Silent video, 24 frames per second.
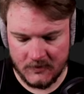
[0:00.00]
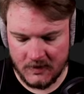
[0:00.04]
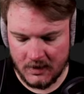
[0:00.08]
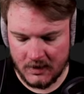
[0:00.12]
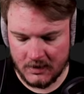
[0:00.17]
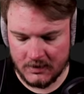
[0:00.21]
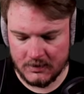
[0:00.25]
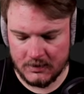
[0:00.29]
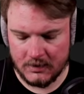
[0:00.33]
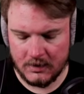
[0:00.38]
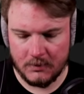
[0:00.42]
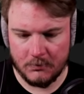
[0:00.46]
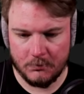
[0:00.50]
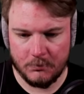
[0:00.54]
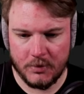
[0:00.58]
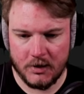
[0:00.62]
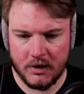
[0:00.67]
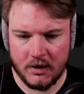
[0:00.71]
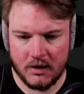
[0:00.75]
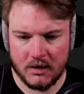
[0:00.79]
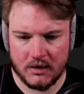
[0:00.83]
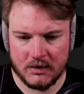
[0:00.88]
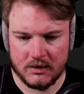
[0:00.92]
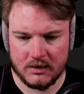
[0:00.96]
That is then
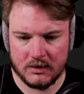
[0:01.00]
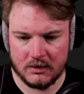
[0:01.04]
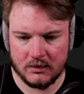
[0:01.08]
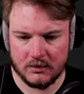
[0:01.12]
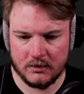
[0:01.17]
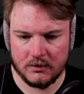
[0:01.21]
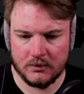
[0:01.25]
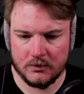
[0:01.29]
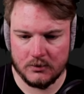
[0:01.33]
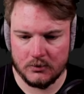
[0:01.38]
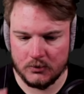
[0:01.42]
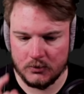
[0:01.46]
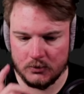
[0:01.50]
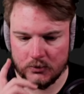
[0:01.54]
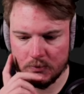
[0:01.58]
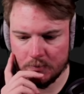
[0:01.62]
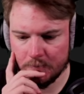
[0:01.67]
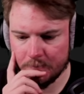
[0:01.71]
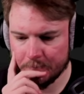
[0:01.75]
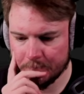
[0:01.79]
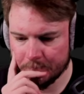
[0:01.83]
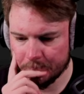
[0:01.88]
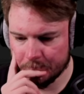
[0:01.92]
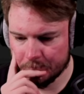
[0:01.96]
passing
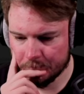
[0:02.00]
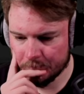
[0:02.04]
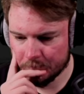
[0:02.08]
through.